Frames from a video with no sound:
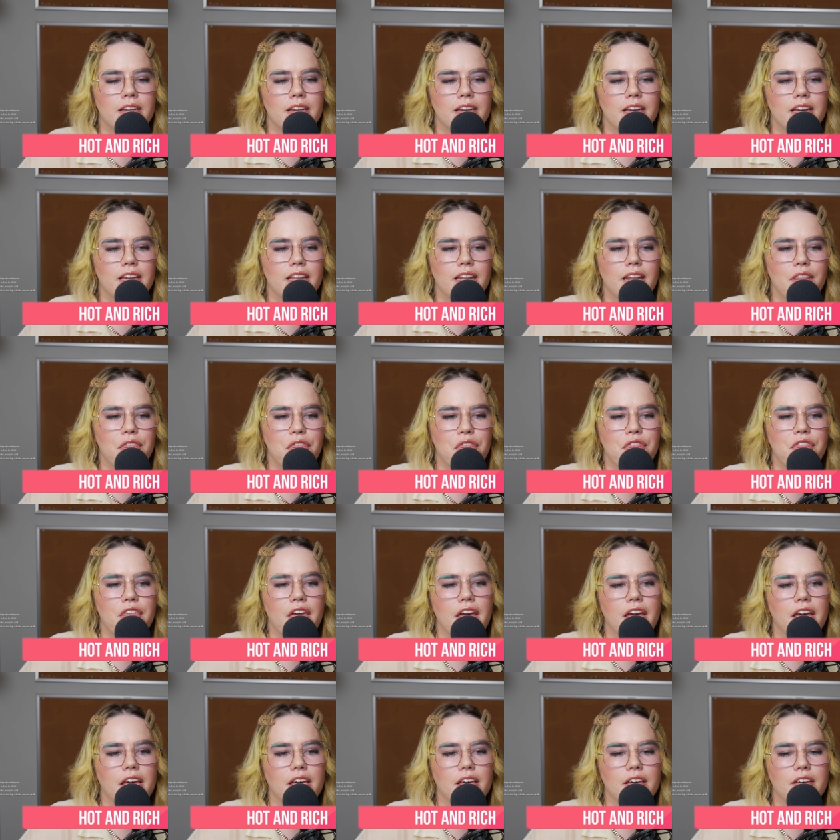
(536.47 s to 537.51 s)
and
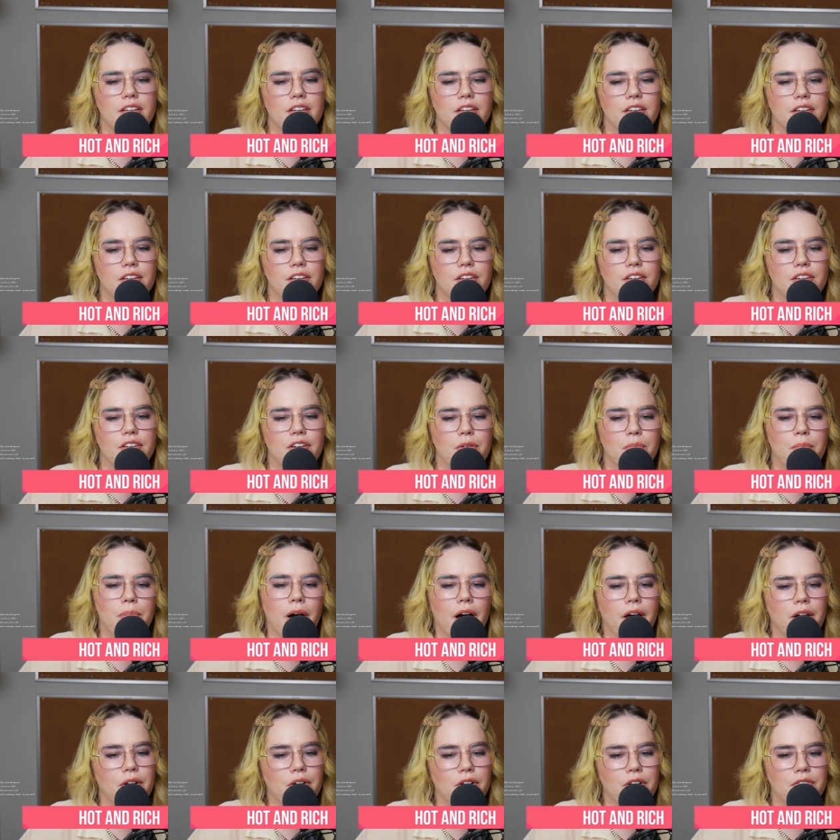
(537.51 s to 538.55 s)
thank your
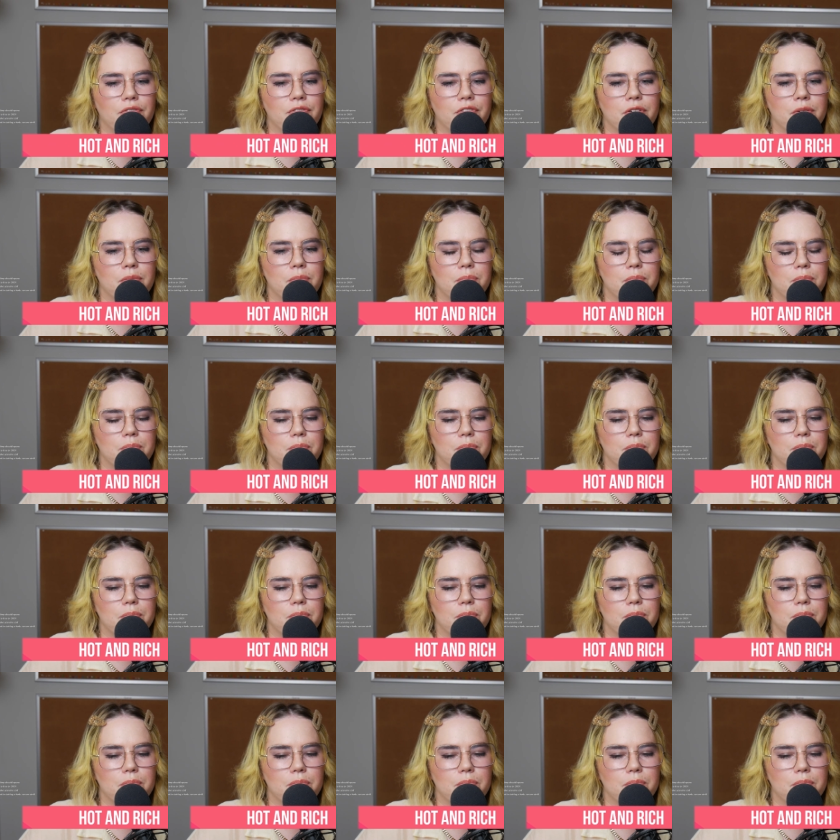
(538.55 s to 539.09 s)
butthole for